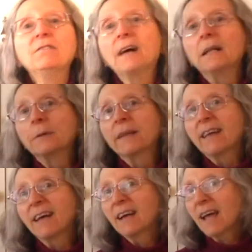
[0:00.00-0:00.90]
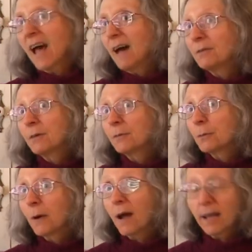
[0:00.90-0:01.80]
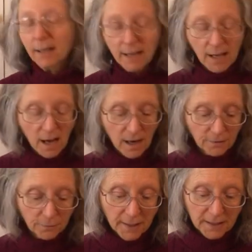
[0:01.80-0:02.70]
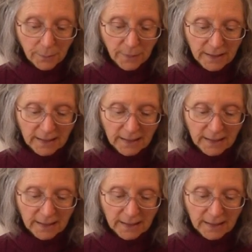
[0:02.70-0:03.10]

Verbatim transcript: Following that, I have a variety of recipe